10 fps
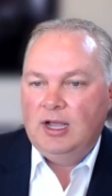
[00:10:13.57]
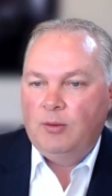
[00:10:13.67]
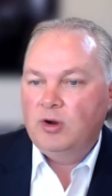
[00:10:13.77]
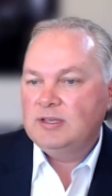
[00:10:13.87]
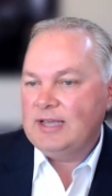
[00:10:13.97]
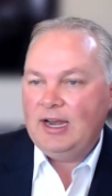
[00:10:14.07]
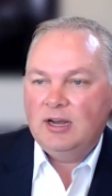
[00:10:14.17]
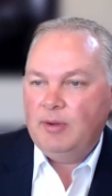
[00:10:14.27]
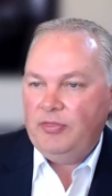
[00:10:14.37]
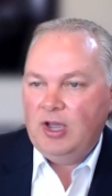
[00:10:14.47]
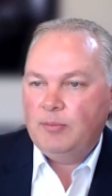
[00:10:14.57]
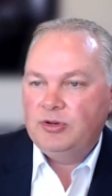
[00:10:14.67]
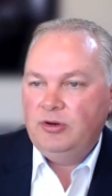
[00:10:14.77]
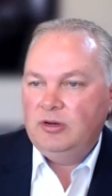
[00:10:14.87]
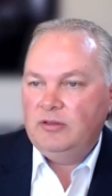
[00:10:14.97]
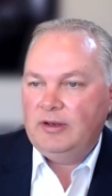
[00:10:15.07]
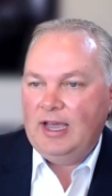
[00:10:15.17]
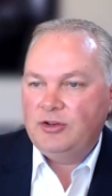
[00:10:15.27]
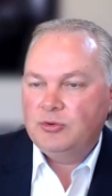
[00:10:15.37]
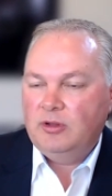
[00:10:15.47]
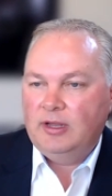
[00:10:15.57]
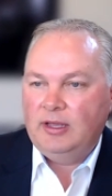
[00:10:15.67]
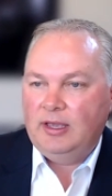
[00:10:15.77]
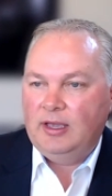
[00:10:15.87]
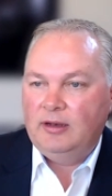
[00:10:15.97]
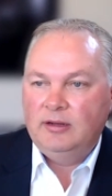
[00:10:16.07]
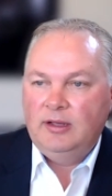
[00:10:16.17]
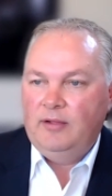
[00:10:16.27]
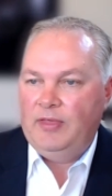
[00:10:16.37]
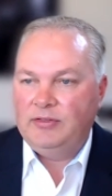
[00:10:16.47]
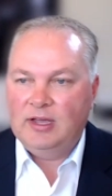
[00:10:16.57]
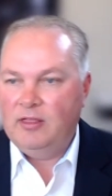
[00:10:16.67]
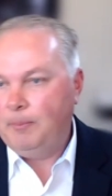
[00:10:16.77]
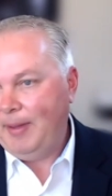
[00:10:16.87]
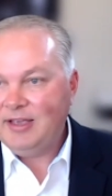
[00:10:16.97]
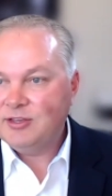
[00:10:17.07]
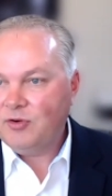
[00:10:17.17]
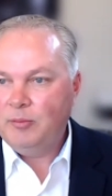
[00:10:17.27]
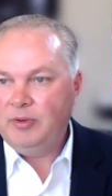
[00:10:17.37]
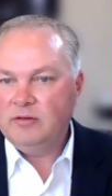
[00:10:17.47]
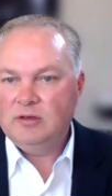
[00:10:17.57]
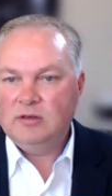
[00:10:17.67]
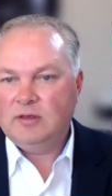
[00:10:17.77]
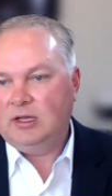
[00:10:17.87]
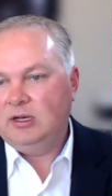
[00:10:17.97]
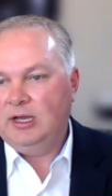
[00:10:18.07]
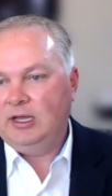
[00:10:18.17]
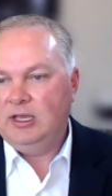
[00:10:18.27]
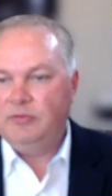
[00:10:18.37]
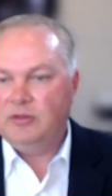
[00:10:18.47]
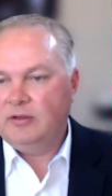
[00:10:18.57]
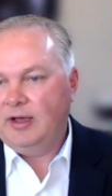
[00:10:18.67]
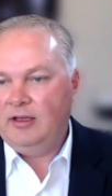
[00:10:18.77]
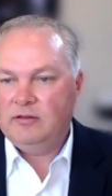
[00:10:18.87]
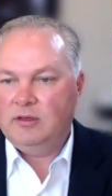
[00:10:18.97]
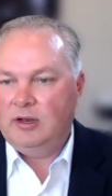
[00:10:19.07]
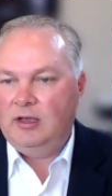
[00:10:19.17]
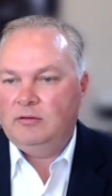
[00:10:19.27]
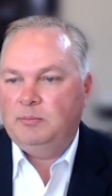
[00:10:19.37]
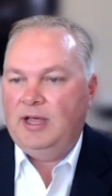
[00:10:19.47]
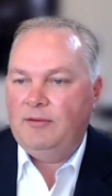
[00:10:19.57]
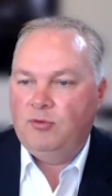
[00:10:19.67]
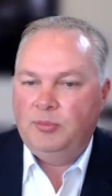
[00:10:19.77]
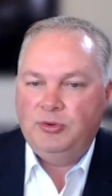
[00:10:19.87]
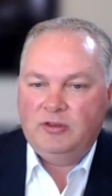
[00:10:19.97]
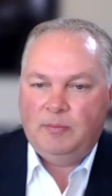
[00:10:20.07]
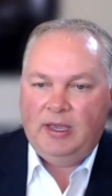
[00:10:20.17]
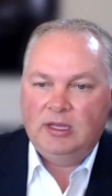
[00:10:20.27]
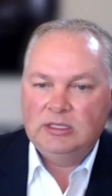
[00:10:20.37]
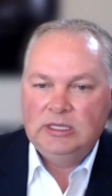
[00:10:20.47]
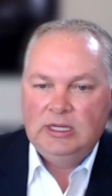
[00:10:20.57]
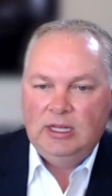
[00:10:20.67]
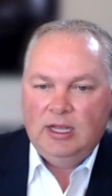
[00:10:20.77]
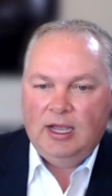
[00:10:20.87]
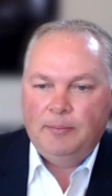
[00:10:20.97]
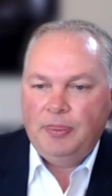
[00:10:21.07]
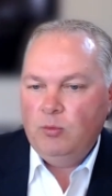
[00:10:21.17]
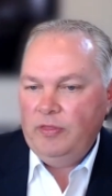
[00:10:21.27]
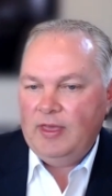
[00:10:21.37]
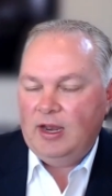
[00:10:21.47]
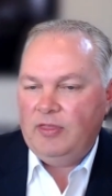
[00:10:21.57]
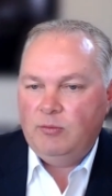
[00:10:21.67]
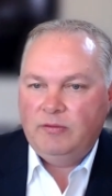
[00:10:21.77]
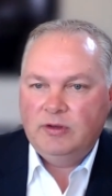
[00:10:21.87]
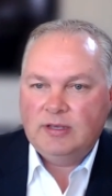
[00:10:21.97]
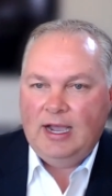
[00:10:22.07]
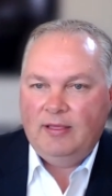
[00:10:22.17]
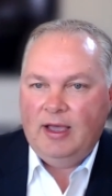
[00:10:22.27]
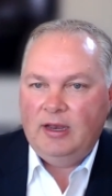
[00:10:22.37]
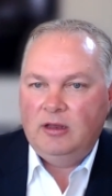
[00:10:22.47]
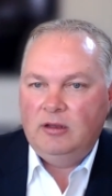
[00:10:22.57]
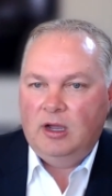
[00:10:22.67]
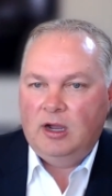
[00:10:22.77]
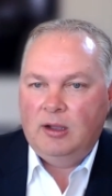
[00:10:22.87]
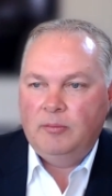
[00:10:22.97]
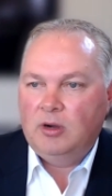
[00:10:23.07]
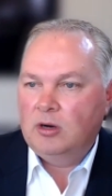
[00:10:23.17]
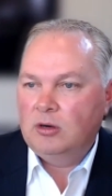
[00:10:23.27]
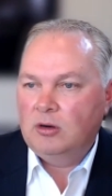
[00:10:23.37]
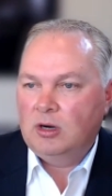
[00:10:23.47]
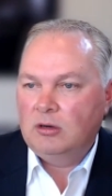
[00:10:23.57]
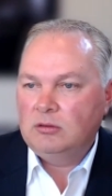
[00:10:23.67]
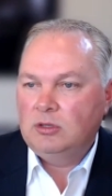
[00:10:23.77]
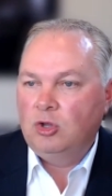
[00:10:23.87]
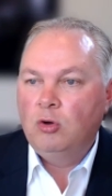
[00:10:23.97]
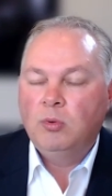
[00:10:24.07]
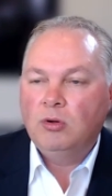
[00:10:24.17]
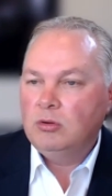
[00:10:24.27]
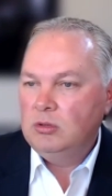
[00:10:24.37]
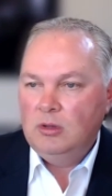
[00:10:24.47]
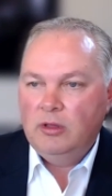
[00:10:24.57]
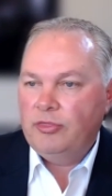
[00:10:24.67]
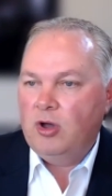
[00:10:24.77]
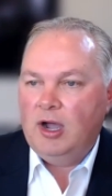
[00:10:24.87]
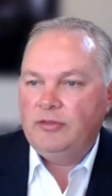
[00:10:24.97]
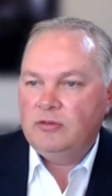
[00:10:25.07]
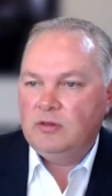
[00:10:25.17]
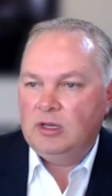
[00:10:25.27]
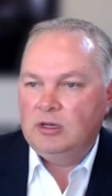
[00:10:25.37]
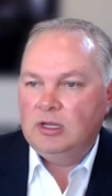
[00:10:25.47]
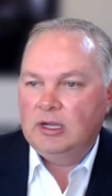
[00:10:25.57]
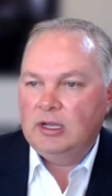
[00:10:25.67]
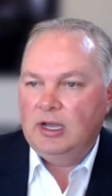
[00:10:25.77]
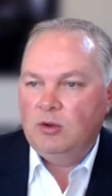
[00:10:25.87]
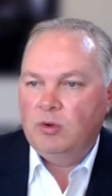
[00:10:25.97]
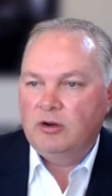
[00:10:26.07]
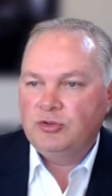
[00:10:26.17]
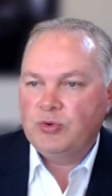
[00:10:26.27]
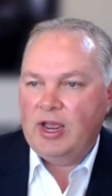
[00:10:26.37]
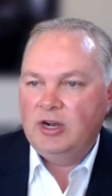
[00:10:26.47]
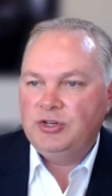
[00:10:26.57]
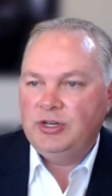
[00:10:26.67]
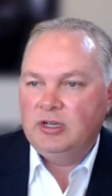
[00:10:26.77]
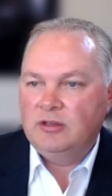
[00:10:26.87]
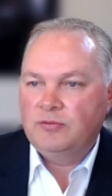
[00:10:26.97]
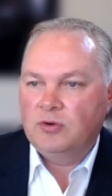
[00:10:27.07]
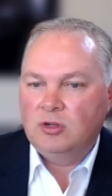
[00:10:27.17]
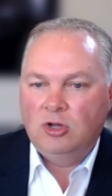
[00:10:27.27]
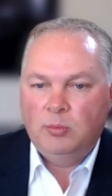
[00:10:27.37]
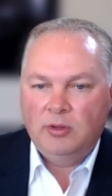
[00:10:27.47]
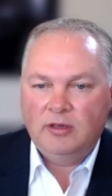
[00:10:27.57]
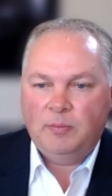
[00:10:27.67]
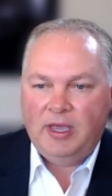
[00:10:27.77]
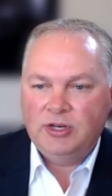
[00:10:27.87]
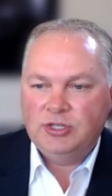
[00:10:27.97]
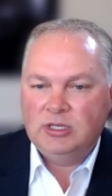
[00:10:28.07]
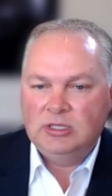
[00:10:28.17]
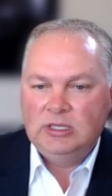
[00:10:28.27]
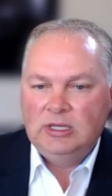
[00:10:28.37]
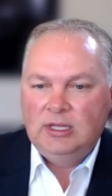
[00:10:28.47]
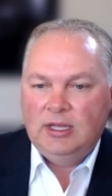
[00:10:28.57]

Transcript: uh, we're excited about the opportunities in natural, and again, that's kind of the base of our business and uh, gives us a nice a nice platform to expand. Um, with that, I think we've just highlighted um, our, our global thoughts and uh, kind of what our strategy is for global expansion.